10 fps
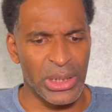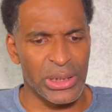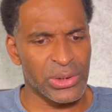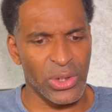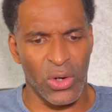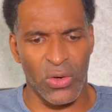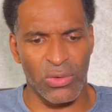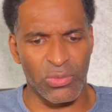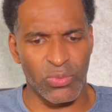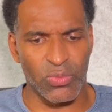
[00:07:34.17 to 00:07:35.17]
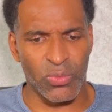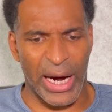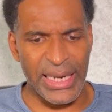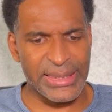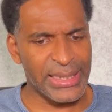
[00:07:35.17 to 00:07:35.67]
so
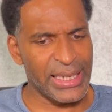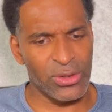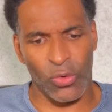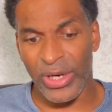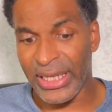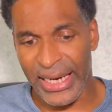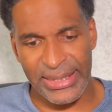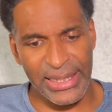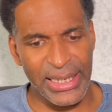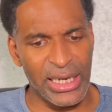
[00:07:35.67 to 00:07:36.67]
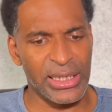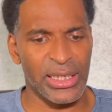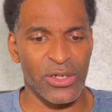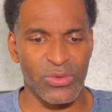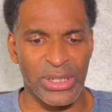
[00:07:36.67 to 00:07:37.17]
I stayed 3 nights again,
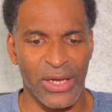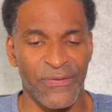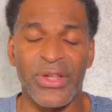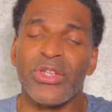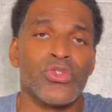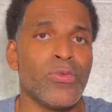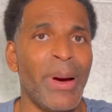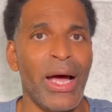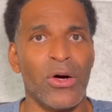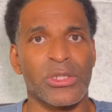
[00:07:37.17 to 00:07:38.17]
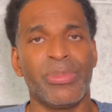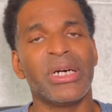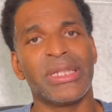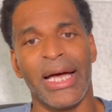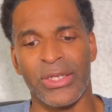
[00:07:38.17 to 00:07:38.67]
and it was like £52
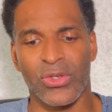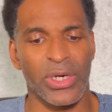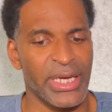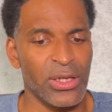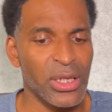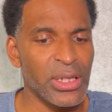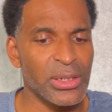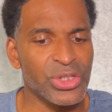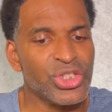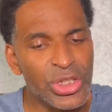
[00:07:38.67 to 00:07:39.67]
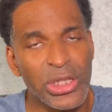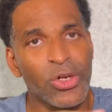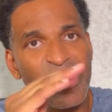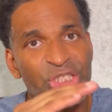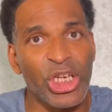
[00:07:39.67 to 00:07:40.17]
per night. So again, a
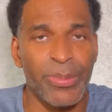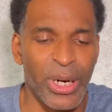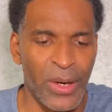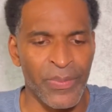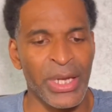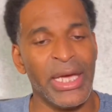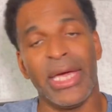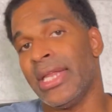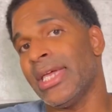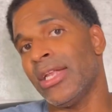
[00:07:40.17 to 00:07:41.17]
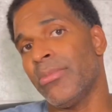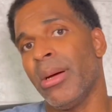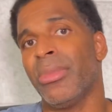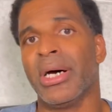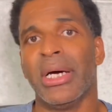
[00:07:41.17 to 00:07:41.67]
little bit cheaper. And again,
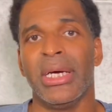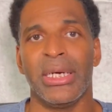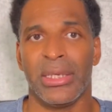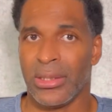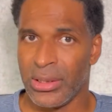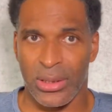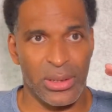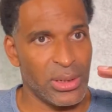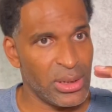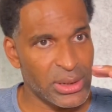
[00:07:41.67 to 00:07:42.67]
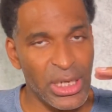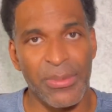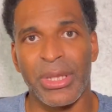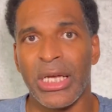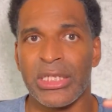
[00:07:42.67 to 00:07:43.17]
remember,
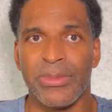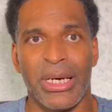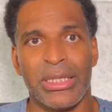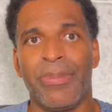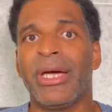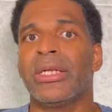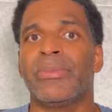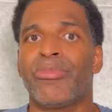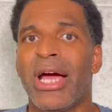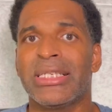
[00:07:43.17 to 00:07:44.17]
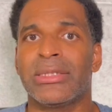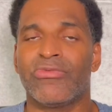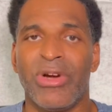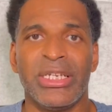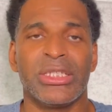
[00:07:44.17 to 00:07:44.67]
same thing is about price
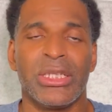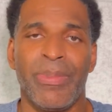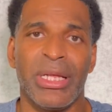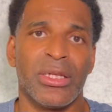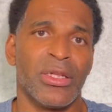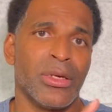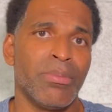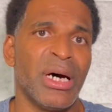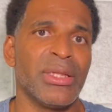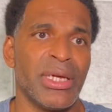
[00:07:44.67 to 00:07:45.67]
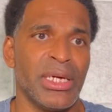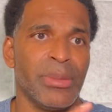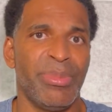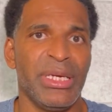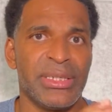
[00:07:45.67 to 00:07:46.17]
ranges depending on the month and
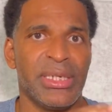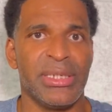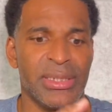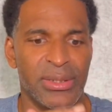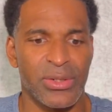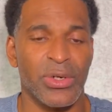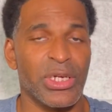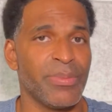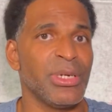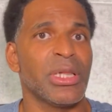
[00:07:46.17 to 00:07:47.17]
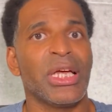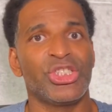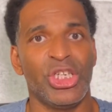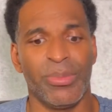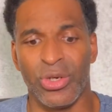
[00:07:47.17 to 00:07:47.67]
the peak season. So it could be a lot
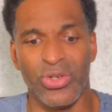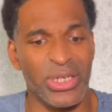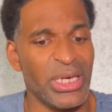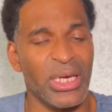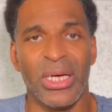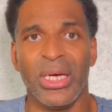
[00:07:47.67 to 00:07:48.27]
cheaper. You can get